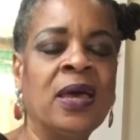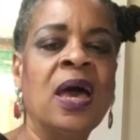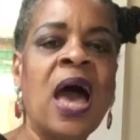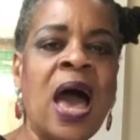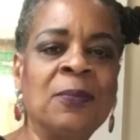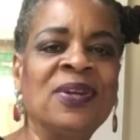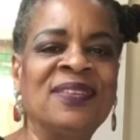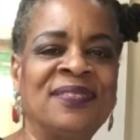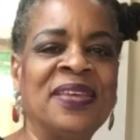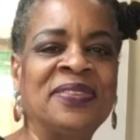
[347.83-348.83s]
I'm going
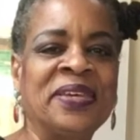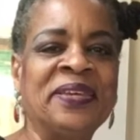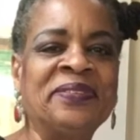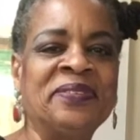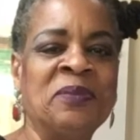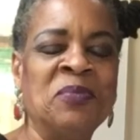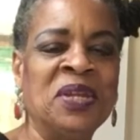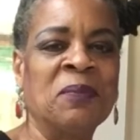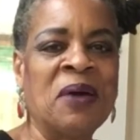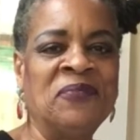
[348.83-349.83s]
to say things in
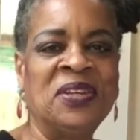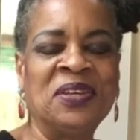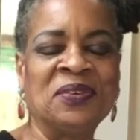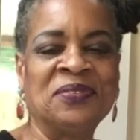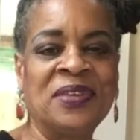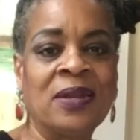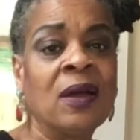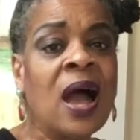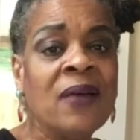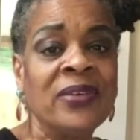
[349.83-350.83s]
many of my videos that
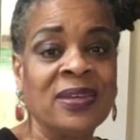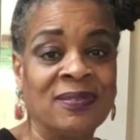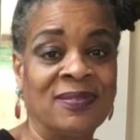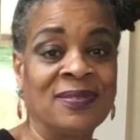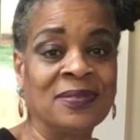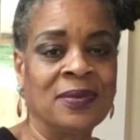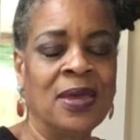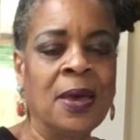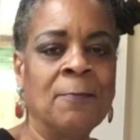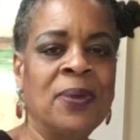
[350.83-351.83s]
are obvious.
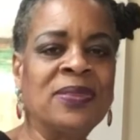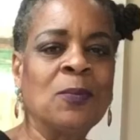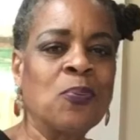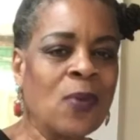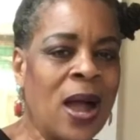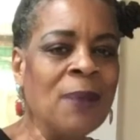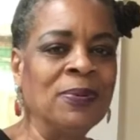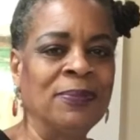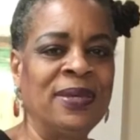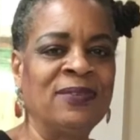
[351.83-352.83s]
But the
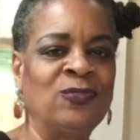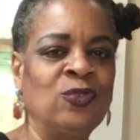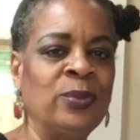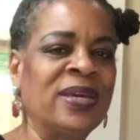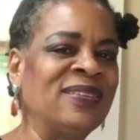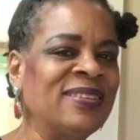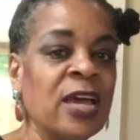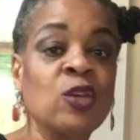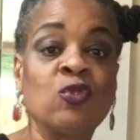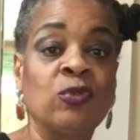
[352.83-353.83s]
problem is, do we
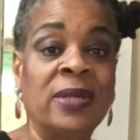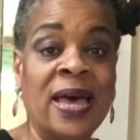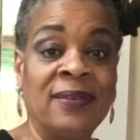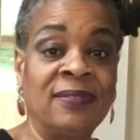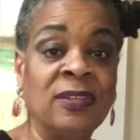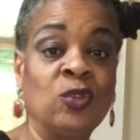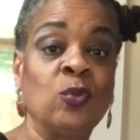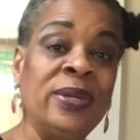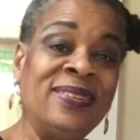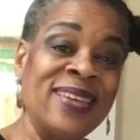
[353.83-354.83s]
contextualize it? Do
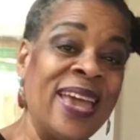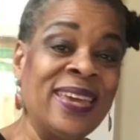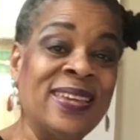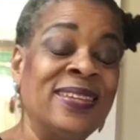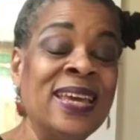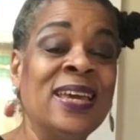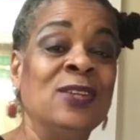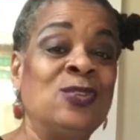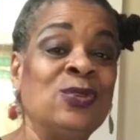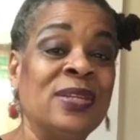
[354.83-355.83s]
we take it
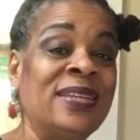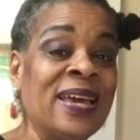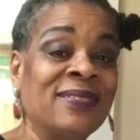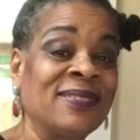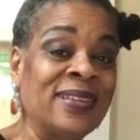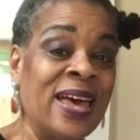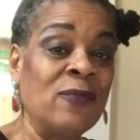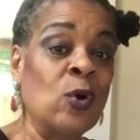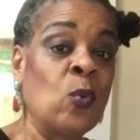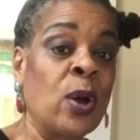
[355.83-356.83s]
to the next
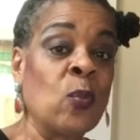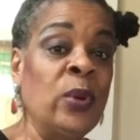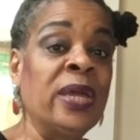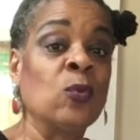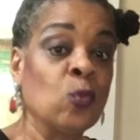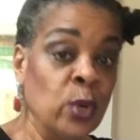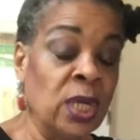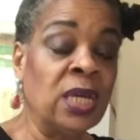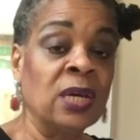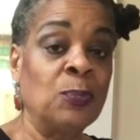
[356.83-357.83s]
level where we can
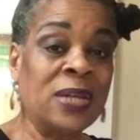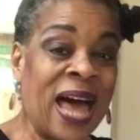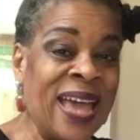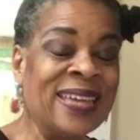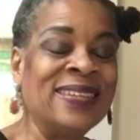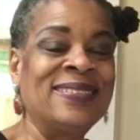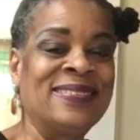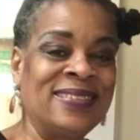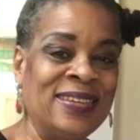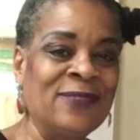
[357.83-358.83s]
really apply it and
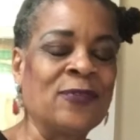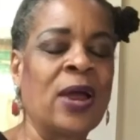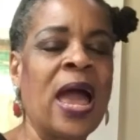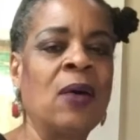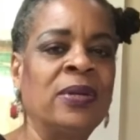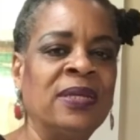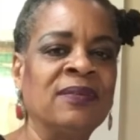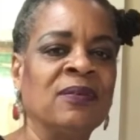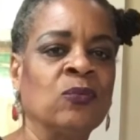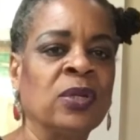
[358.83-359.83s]
see it for how it
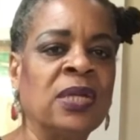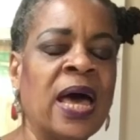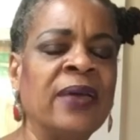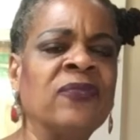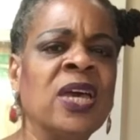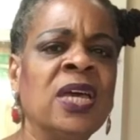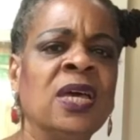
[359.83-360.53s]
is in real life?